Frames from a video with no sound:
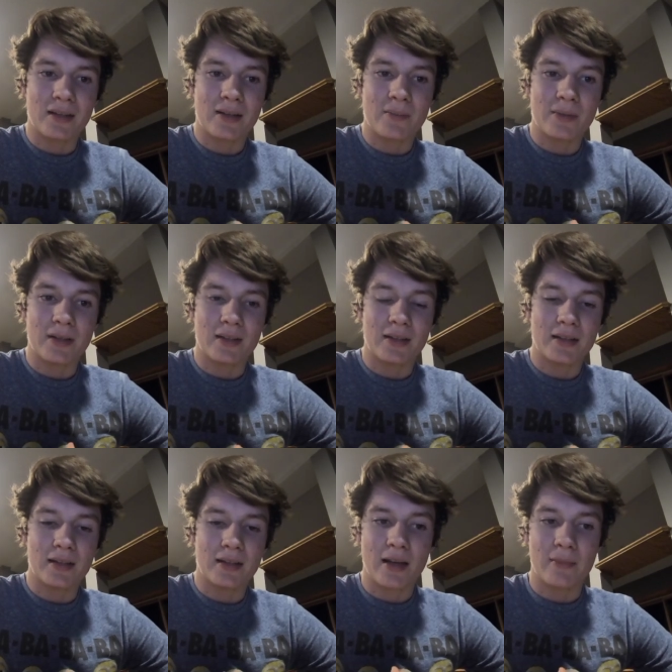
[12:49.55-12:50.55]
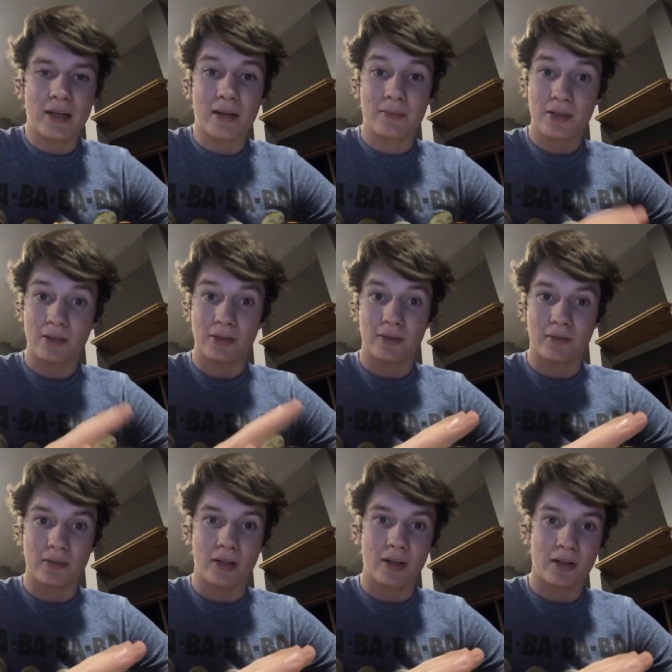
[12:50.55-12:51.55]
completely, I mean, I'm still doing
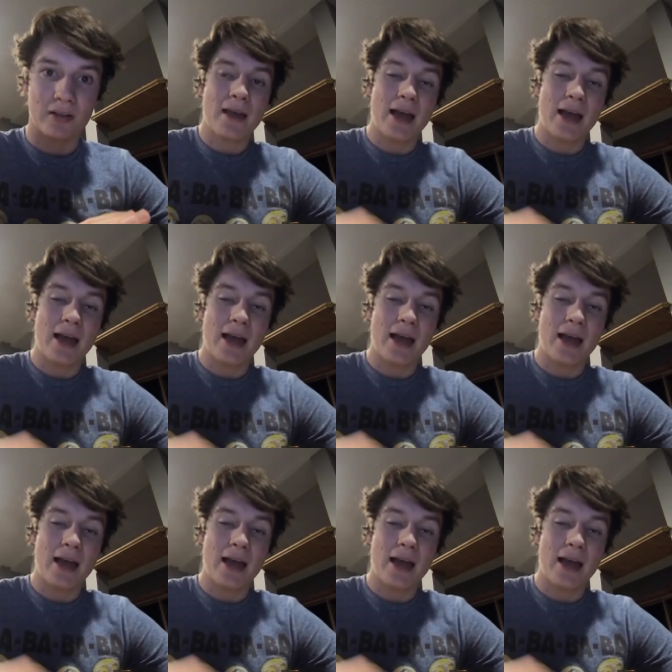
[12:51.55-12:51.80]
vlogs.